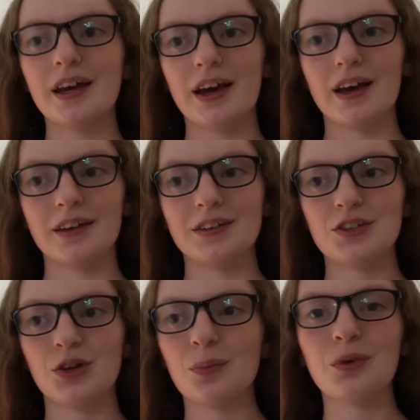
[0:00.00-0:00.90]
and
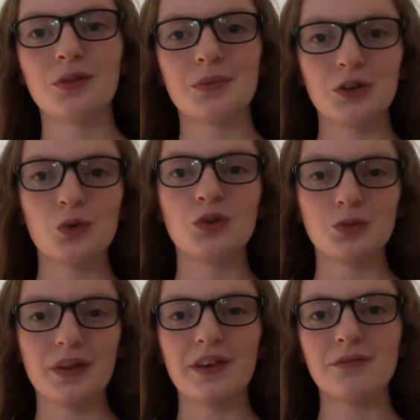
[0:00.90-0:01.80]
you can put them in an order
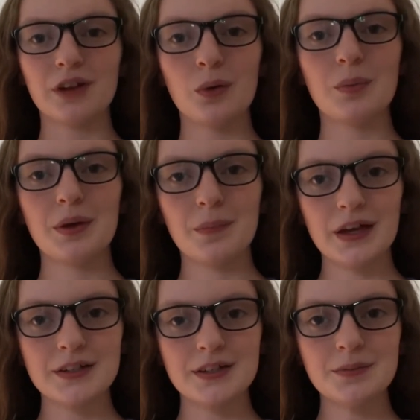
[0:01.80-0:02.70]
where they flow a bit
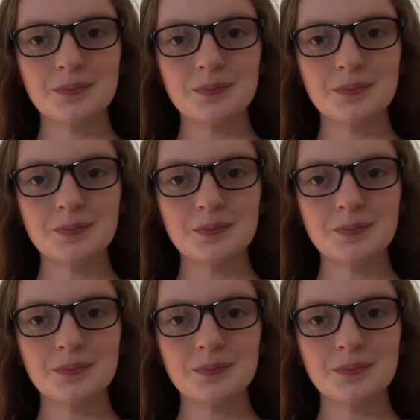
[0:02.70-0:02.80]
better.